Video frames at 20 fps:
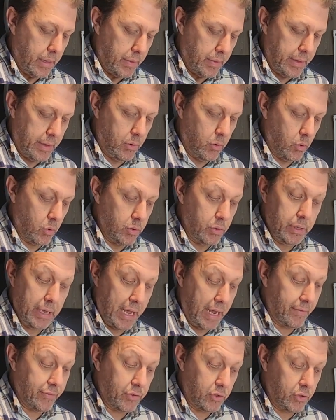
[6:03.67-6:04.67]
then all you
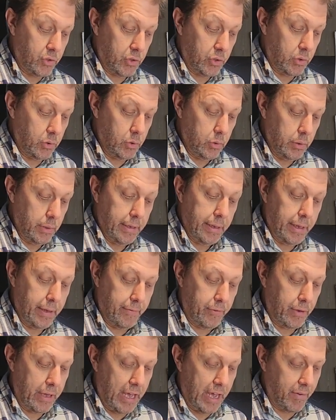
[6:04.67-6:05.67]
have to do,
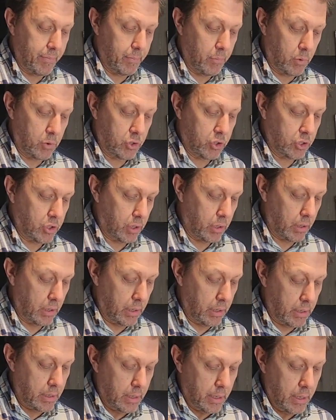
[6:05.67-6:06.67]
if you have more
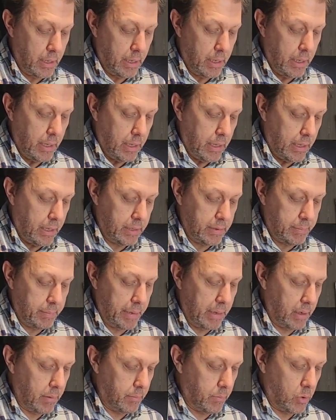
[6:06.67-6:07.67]
chocolate, is
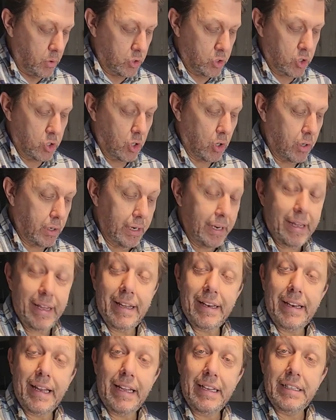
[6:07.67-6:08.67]
melt more chocolate
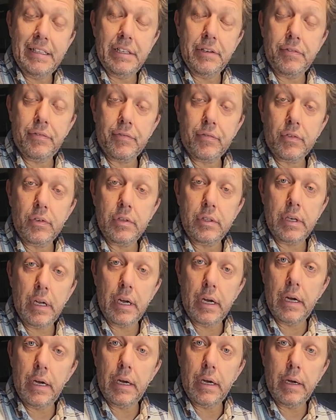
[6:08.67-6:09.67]
in a different
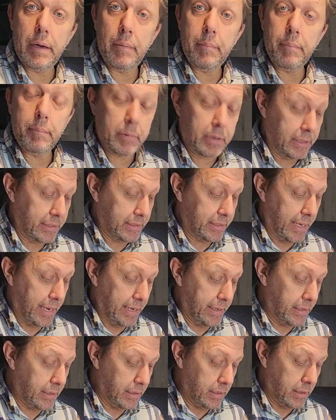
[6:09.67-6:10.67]

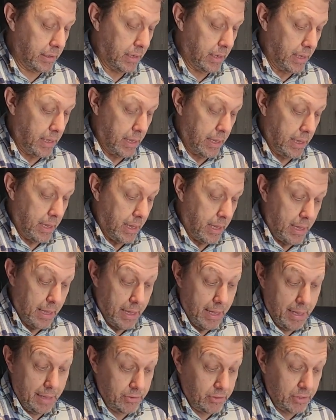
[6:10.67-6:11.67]
container
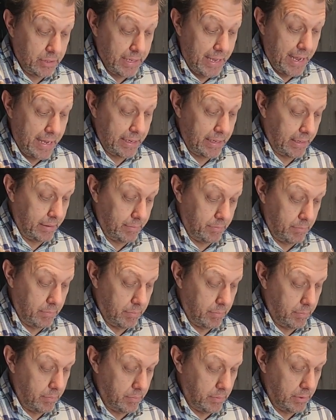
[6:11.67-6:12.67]
and just add it.
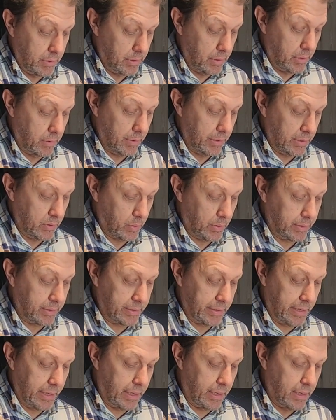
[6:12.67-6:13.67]
You know, that's why I
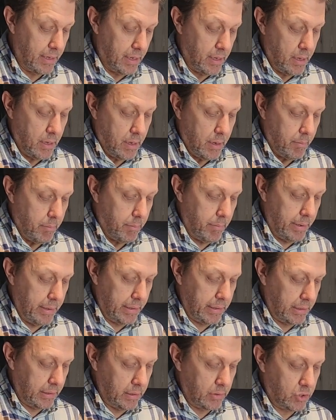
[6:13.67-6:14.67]
say
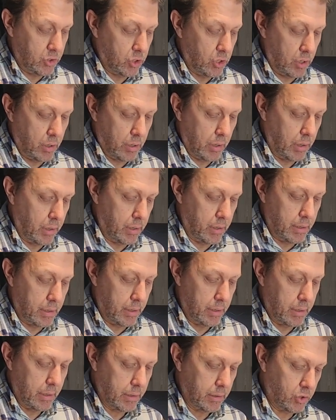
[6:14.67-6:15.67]
making chocolate
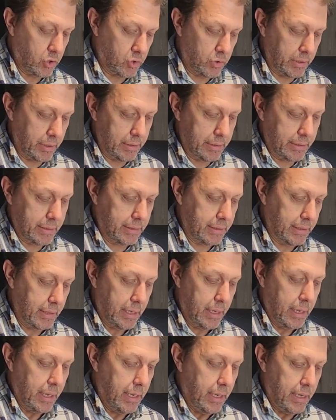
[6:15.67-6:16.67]
treats
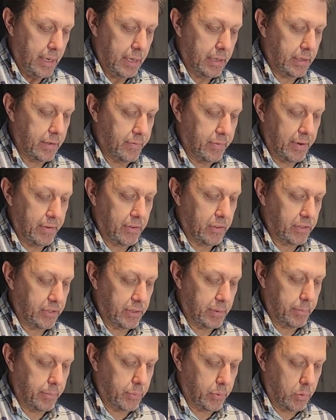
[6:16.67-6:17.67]
is very
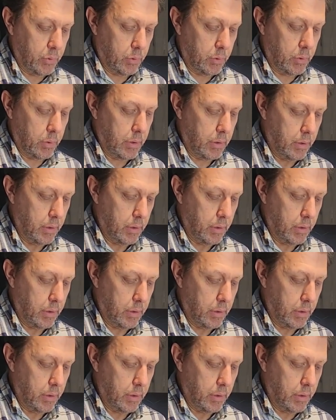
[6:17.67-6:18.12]
simple,